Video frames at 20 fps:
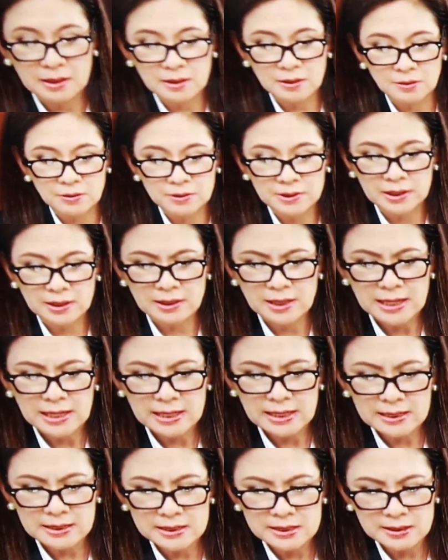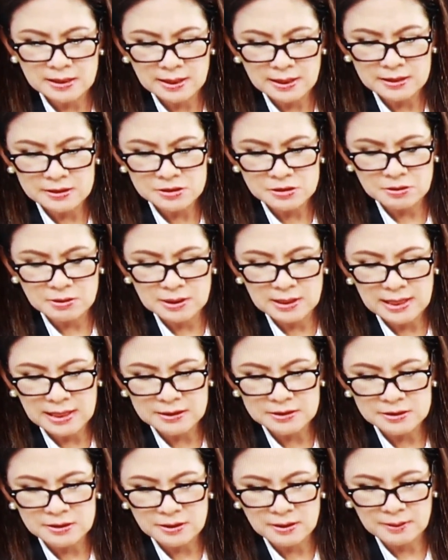Okay. Anything else you
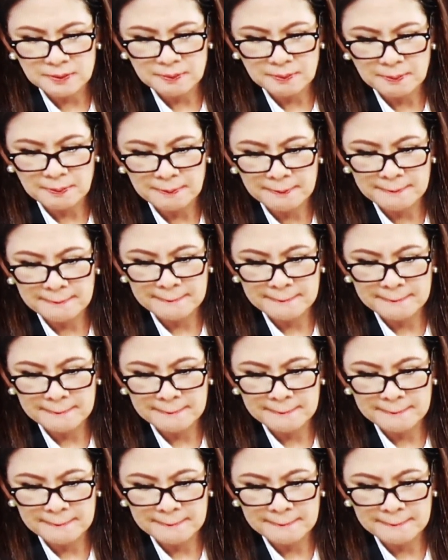can add, sir?